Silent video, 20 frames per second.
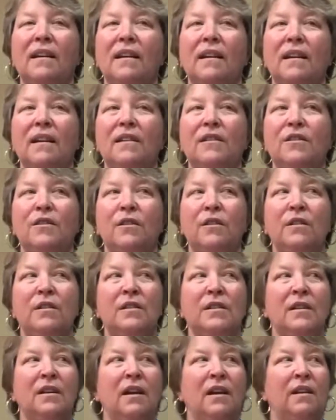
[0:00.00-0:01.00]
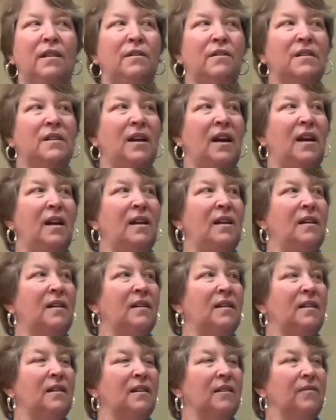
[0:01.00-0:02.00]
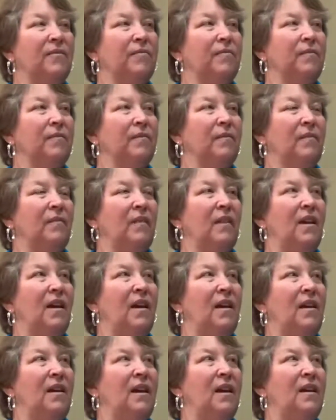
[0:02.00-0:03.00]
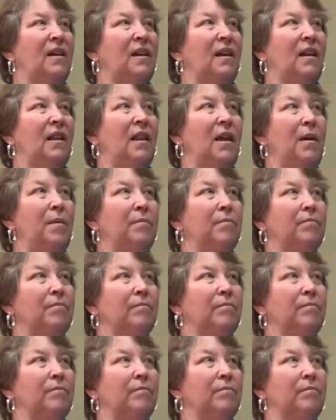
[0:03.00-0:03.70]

And turn to the other side and inhale up